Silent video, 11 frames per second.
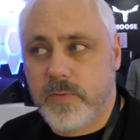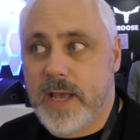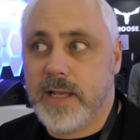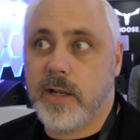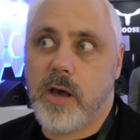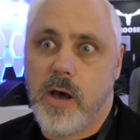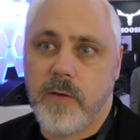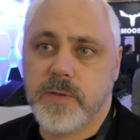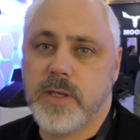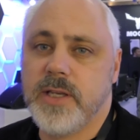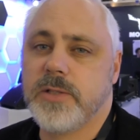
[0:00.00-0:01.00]
of
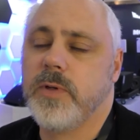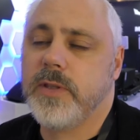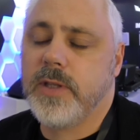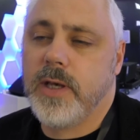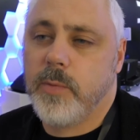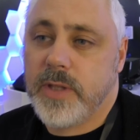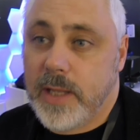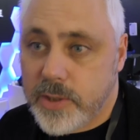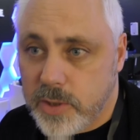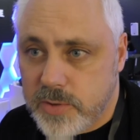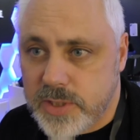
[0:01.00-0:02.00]
8.5 years with L
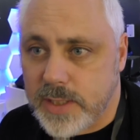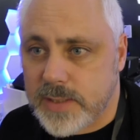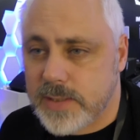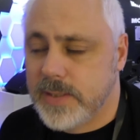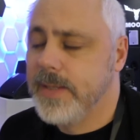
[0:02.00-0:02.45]
Acoustics,